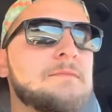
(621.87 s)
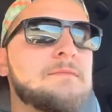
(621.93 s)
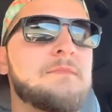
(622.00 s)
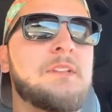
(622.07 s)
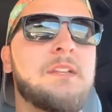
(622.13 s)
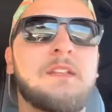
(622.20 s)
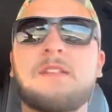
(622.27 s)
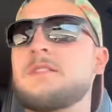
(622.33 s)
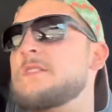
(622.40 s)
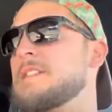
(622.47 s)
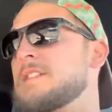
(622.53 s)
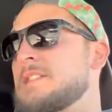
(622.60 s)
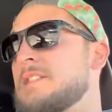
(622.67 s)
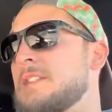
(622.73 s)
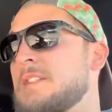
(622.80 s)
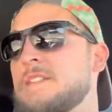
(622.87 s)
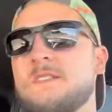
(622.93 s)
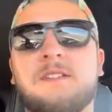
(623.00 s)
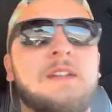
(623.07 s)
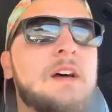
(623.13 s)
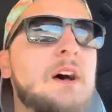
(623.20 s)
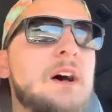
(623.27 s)
It just is
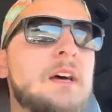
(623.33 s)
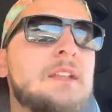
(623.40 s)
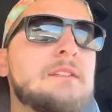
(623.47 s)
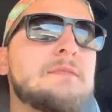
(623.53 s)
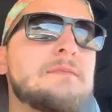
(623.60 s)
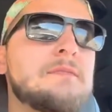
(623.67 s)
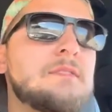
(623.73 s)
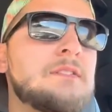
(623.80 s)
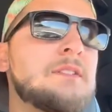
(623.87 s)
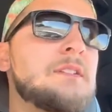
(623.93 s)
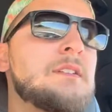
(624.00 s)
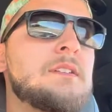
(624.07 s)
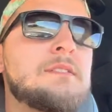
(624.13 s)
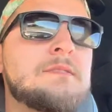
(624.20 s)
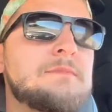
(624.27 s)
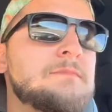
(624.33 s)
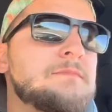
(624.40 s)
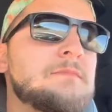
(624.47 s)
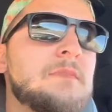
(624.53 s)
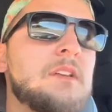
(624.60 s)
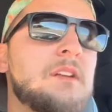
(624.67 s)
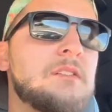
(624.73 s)
not,
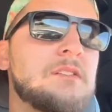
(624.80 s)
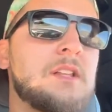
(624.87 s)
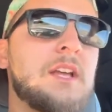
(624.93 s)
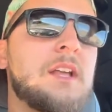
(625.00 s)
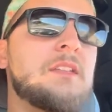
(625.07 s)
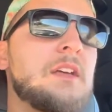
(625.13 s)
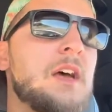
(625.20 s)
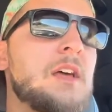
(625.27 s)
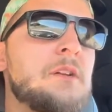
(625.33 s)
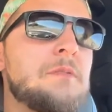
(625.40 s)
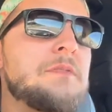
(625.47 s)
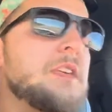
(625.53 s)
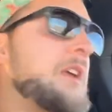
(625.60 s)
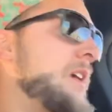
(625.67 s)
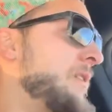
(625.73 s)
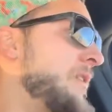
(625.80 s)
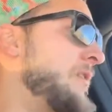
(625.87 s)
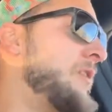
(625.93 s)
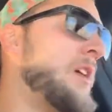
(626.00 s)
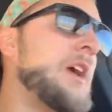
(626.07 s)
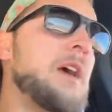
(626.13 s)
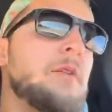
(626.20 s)
like, I don't think I've
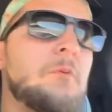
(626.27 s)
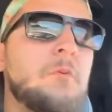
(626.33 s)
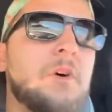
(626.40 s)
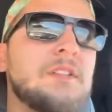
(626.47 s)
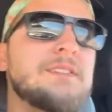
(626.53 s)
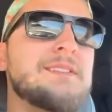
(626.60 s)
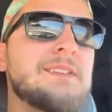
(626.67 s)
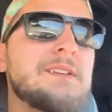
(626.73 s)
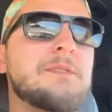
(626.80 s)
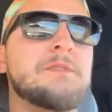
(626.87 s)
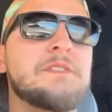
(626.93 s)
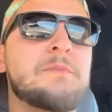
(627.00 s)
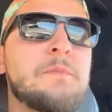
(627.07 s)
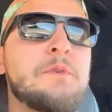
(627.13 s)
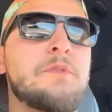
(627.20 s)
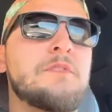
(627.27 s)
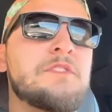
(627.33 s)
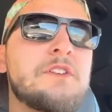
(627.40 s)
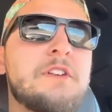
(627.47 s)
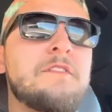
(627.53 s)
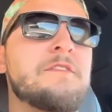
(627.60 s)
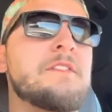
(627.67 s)
ever had one single smooth
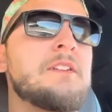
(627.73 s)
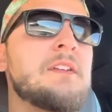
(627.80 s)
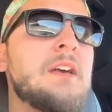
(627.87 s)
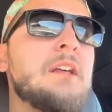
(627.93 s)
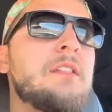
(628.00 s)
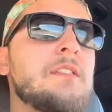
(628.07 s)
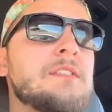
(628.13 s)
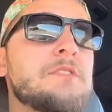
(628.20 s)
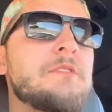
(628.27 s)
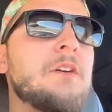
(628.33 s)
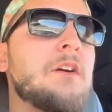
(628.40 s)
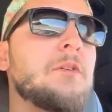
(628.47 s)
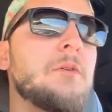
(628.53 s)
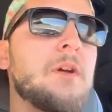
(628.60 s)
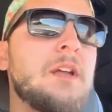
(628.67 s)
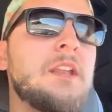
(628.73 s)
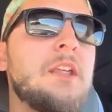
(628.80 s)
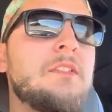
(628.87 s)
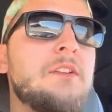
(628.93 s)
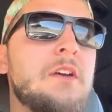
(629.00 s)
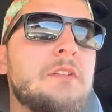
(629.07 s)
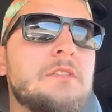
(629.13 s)
shift out of this truck or any of
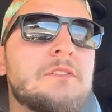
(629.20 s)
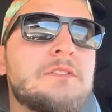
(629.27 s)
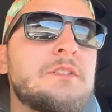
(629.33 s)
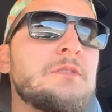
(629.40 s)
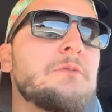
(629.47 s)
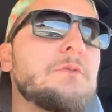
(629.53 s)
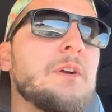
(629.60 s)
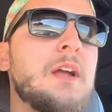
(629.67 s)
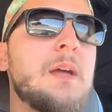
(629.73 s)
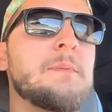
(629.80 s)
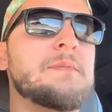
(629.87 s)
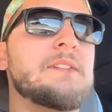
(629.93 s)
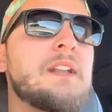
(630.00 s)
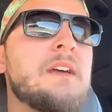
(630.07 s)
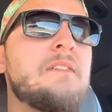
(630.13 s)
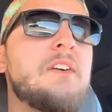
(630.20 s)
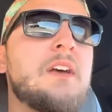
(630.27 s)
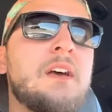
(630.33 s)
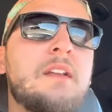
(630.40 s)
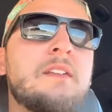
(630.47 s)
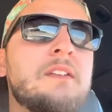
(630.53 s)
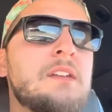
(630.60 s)
the other 2 Rams that I've
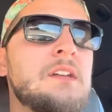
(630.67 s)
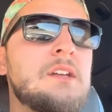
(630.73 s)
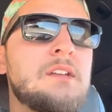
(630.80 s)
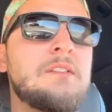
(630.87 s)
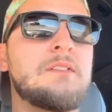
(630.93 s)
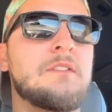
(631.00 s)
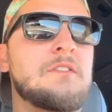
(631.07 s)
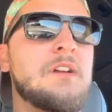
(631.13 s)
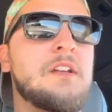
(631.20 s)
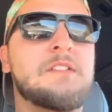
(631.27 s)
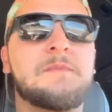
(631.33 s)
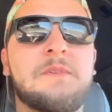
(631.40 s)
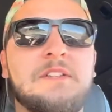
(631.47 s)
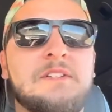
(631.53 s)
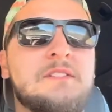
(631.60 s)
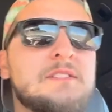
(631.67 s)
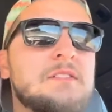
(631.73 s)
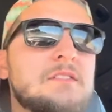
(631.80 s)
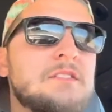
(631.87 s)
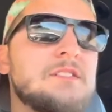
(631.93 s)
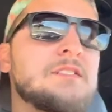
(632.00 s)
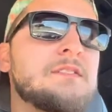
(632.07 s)
had. Their transmissions are
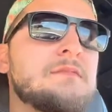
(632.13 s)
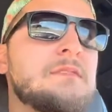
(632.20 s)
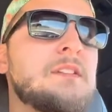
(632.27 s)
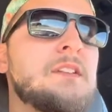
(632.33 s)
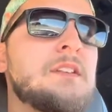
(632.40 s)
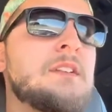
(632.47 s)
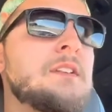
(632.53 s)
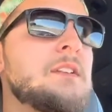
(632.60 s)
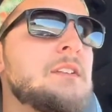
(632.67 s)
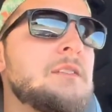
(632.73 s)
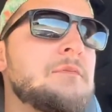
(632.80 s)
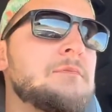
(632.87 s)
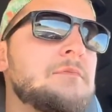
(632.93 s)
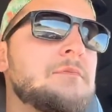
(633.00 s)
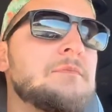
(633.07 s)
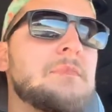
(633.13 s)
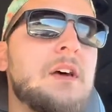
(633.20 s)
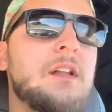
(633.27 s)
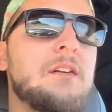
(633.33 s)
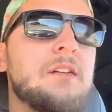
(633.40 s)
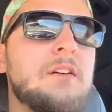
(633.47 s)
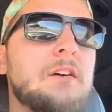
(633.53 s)
just, I
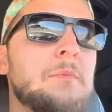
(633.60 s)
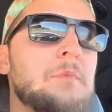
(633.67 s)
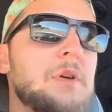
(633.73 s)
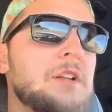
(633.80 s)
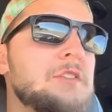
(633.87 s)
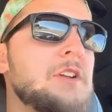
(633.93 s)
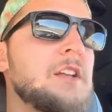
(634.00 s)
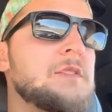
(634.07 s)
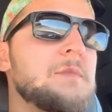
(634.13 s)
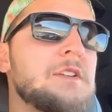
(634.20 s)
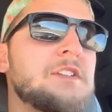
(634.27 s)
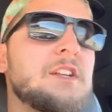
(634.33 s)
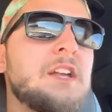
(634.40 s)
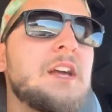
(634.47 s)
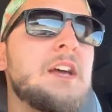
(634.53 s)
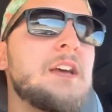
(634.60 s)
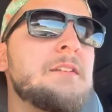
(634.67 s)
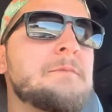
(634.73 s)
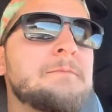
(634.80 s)
don't know, I'm a big transmission guy.